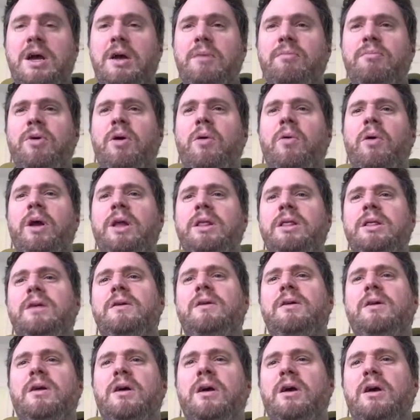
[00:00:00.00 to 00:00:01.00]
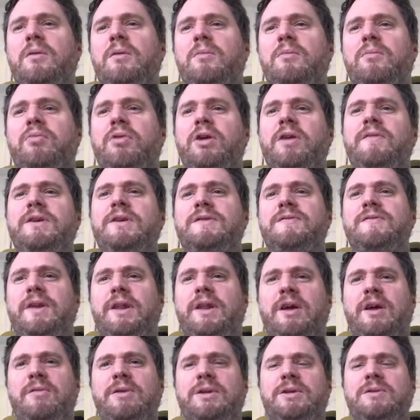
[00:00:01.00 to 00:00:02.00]
But in the previous
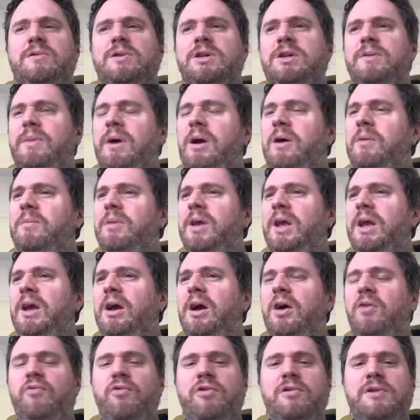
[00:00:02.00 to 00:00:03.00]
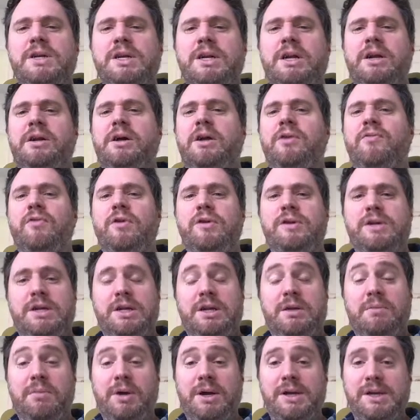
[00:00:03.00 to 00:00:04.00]
video, we talked about being rooted and unrooted.
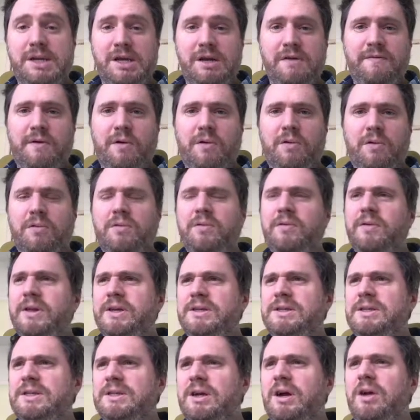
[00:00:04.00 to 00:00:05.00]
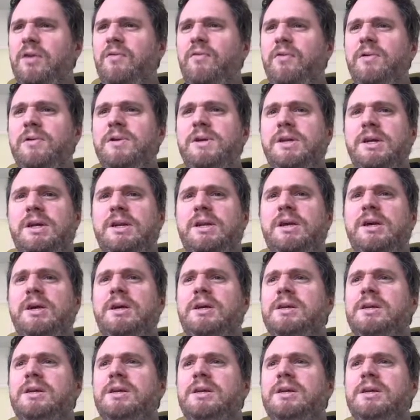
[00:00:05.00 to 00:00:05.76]
And by default, this is unrooted.